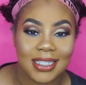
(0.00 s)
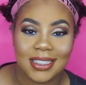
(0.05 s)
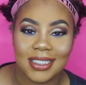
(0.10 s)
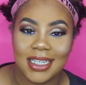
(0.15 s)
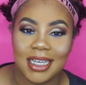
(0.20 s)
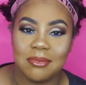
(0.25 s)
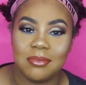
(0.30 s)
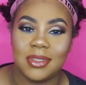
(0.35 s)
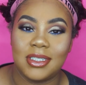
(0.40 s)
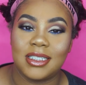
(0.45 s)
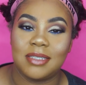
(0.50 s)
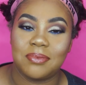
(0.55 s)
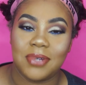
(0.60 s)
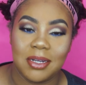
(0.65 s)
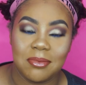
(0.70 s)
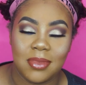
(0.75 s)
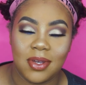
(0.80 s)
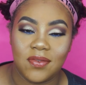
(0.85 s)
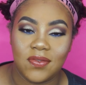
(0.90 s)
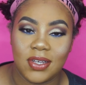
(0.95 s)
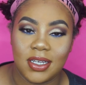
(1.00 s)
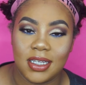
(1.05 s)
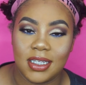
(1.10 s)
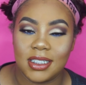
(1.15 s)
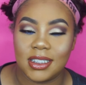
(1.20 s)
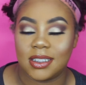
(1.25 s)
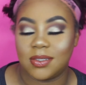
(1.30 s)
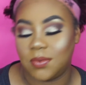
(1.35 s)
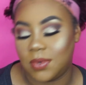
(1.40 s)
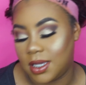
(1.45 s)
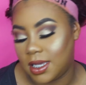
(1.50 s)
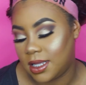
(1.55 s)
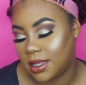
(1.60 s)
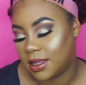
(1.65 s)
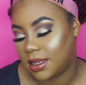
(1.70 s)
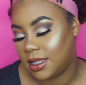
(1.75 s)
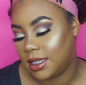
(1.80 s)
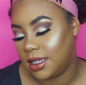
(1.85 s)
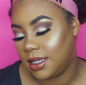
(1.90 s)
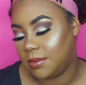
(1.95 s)
lastly, I'm gonna spray my face
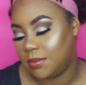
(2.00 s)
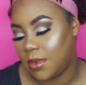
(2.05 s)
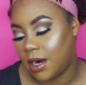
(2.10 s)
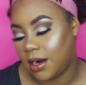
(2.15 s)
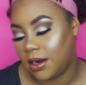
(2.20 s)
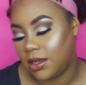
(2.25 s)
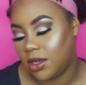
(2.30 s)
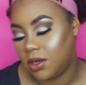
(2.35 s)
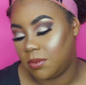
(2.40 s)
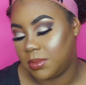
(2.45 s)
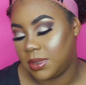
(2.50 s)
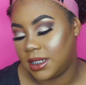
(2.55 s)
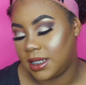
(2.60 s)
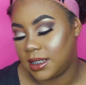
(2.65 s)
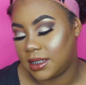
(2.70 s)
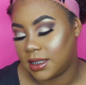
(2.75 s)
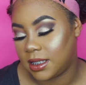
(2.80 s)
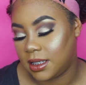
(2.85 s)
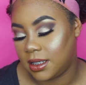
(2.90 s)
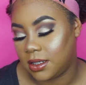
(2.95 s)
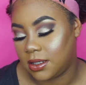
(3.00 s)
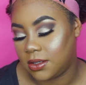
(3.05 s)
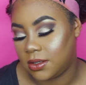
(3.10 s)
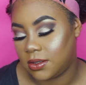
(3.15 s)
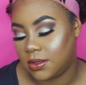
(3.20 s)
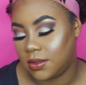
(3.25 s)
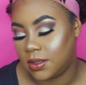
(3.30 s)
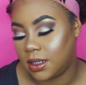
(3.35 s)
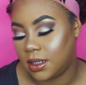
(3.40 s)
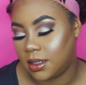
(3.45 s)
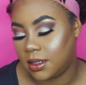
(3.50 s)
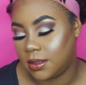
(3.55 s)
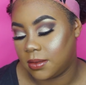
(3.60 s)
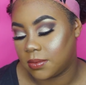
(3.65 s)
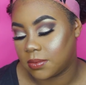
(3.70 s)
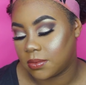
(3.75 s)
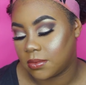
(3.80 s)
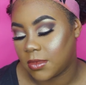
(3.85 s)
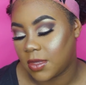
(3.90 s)
with the Badescu